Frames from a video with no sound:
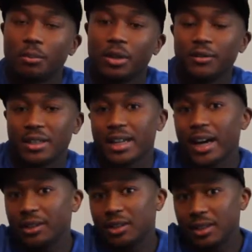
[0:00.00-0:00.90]
previous
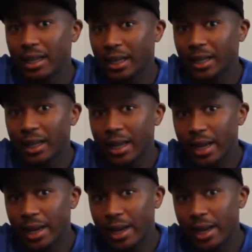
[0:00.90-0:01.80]
characters gained
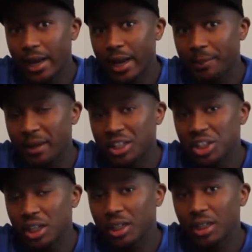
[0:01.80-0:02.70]
a
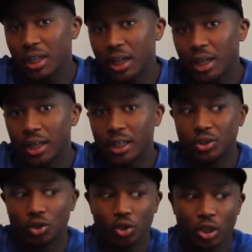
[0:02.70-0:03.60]
mention
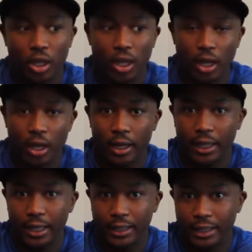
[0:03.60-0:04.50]

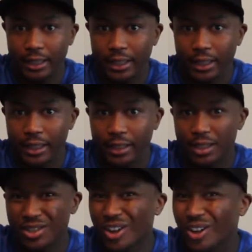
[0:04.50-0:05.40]
in
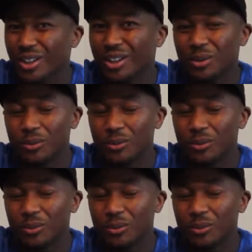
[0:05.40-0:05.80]
this arc,